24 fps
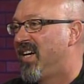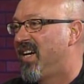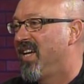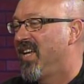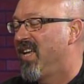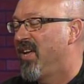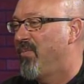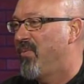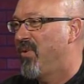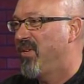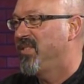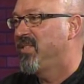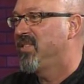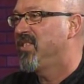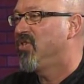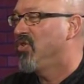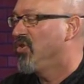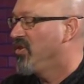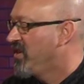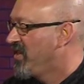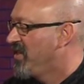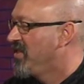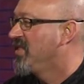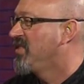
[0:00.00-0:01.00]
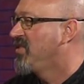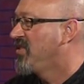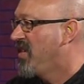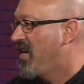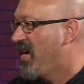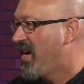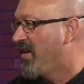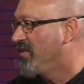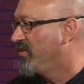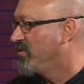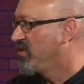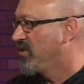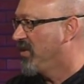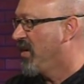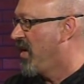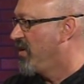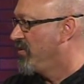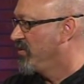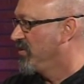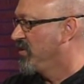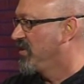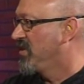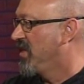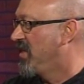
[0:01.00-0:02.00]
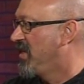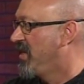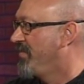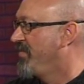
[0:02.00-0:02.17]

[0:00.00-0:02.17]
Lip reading: it was earlier this year, I was